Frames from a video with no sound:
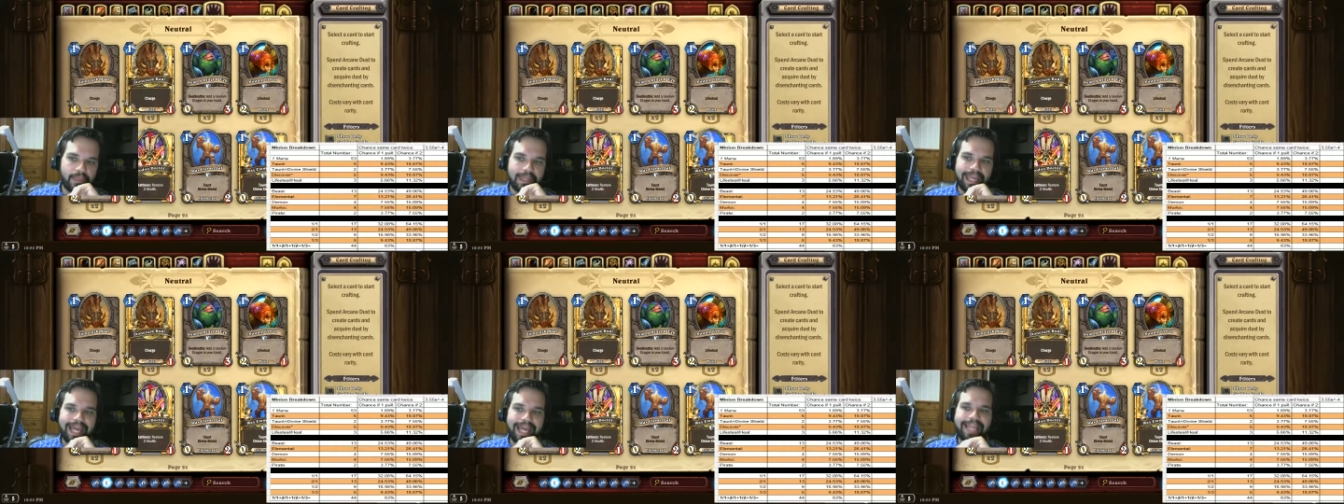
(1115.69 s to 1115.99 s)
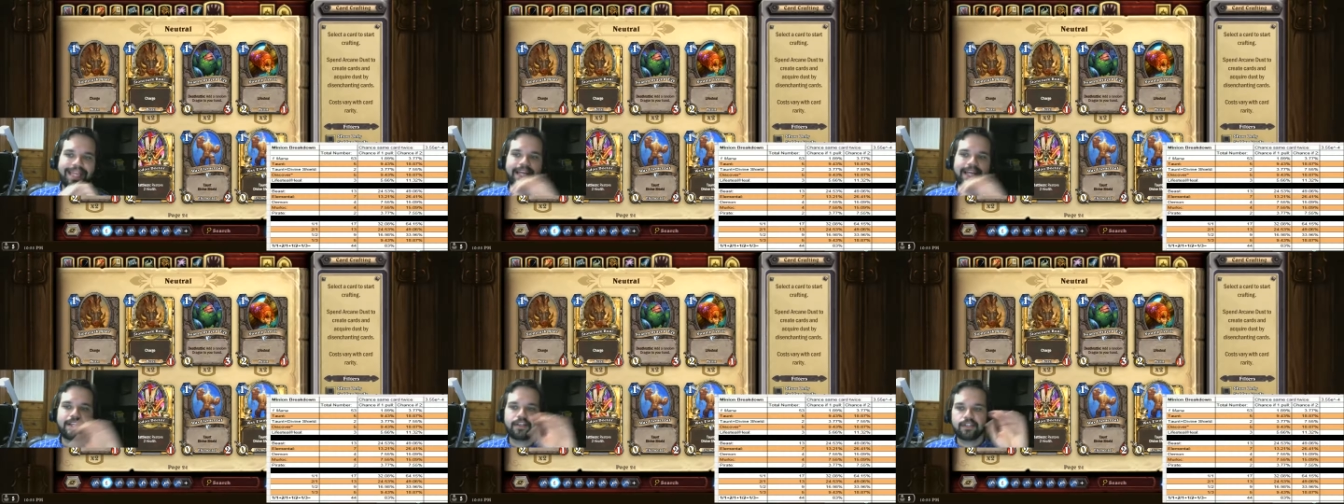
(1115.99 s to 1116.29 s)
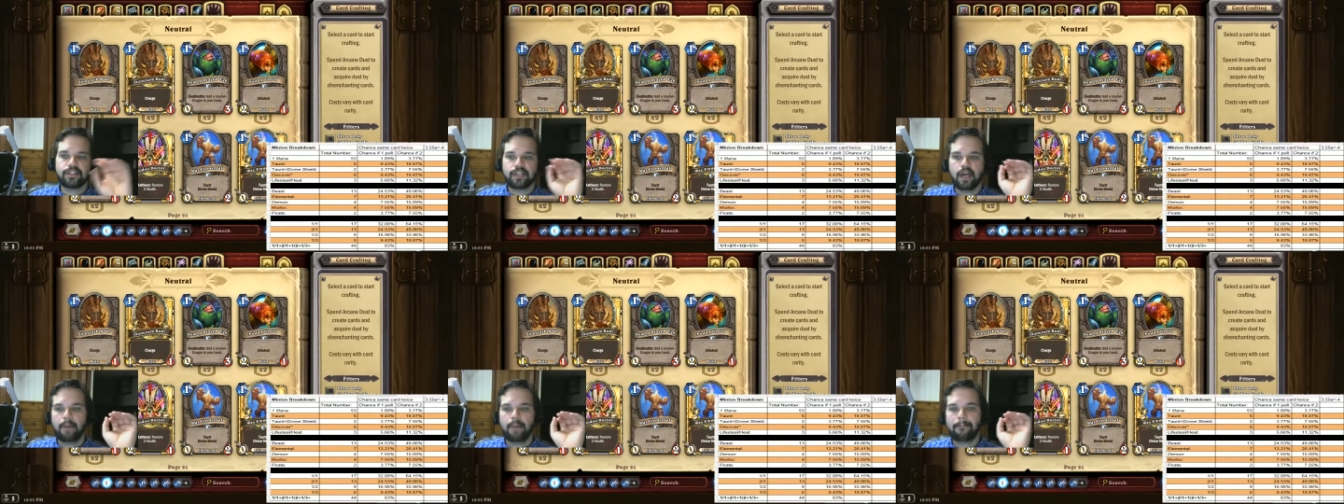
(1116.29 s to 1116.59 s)
And then there's
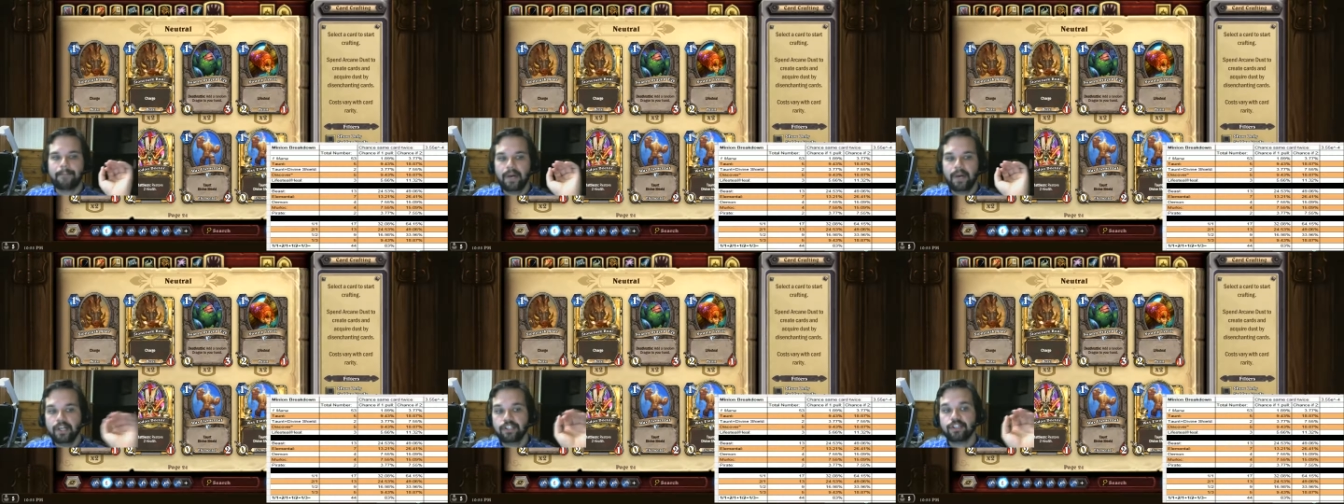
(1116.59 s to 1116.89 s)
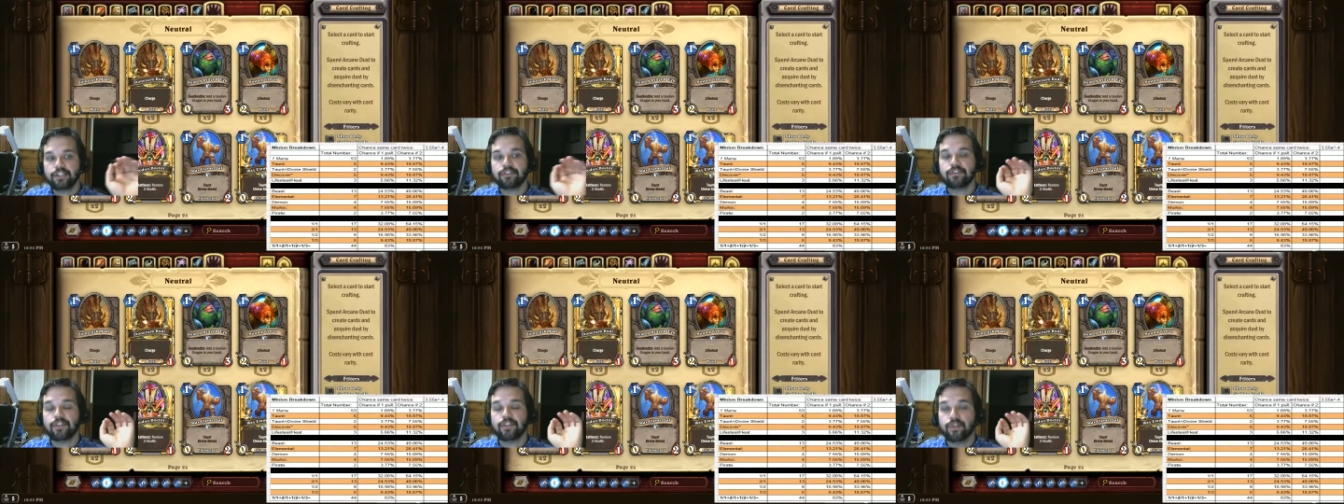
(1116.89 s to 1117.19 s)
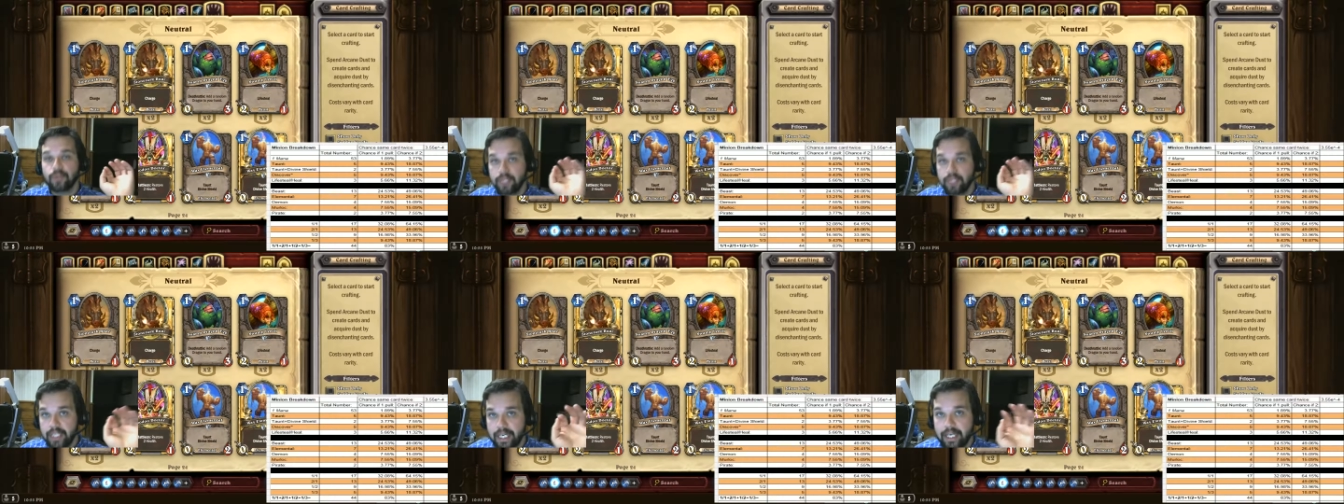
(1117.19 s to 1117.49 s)
a bunch of
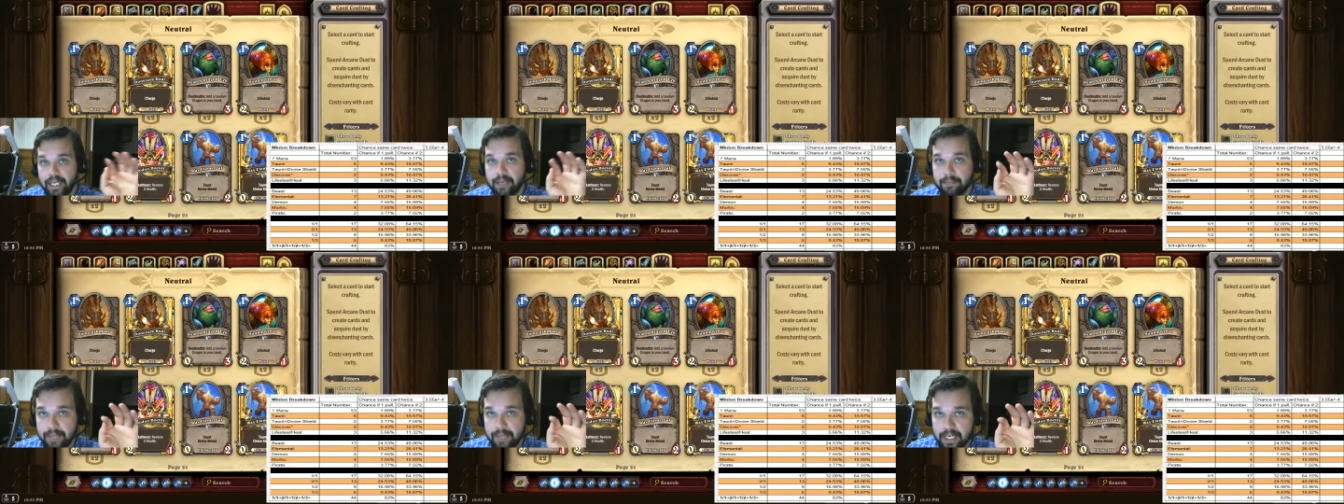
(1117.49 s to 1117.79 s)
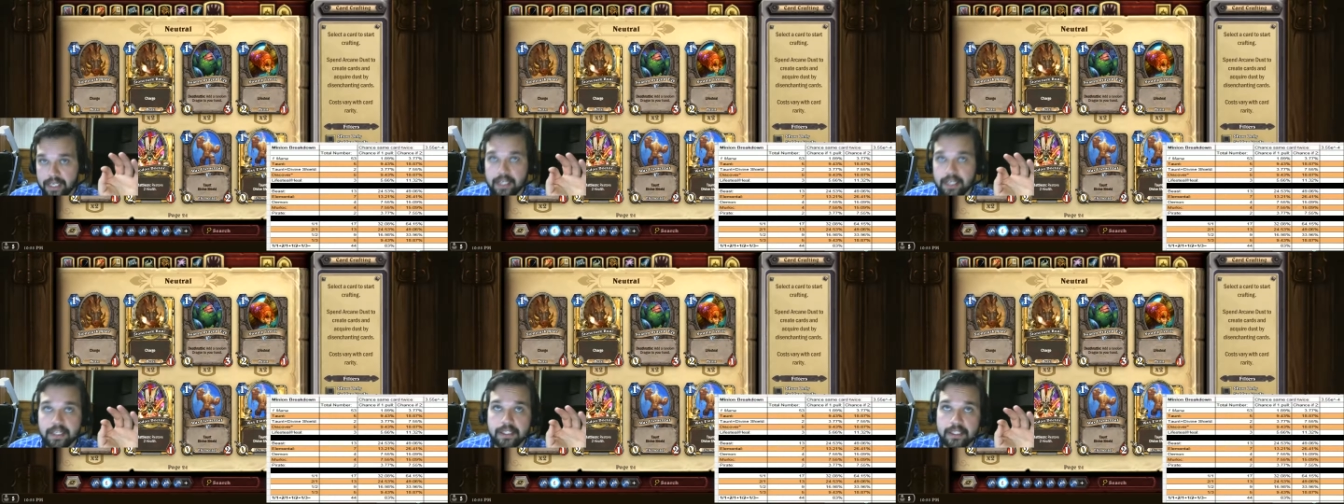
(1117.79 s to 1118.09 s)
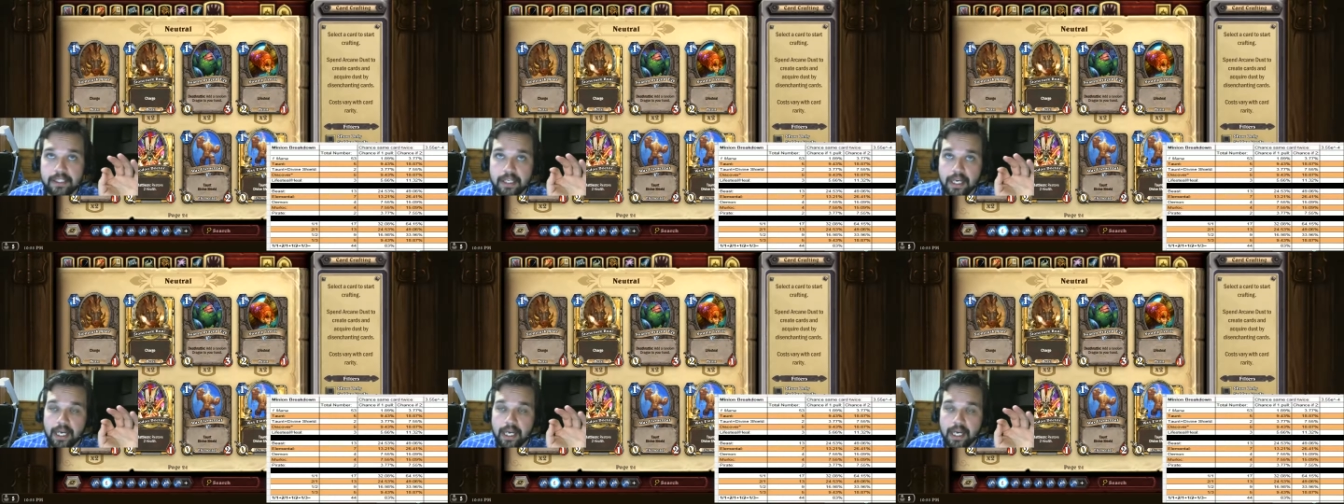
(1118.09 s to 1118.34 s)
unique minions